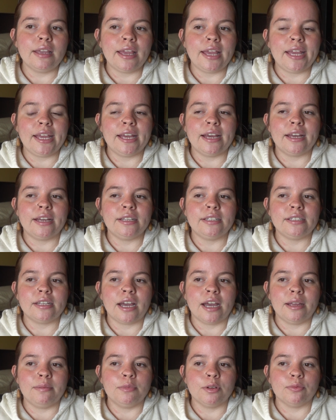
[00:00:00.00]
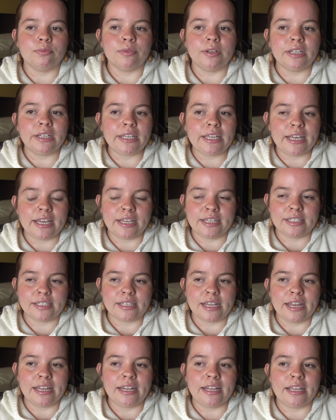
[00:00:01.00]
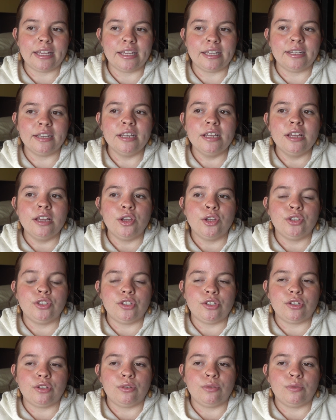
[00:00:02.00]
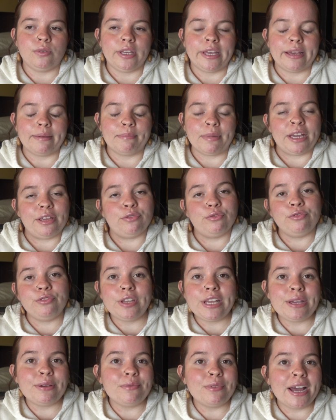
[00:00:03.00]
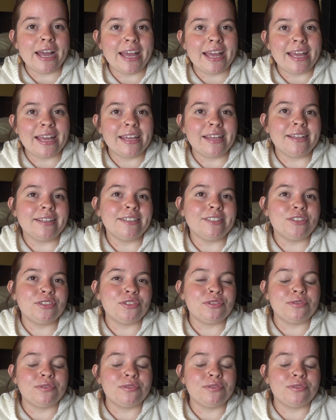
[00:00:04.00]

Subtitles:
And I'm really excited to get my feet wet,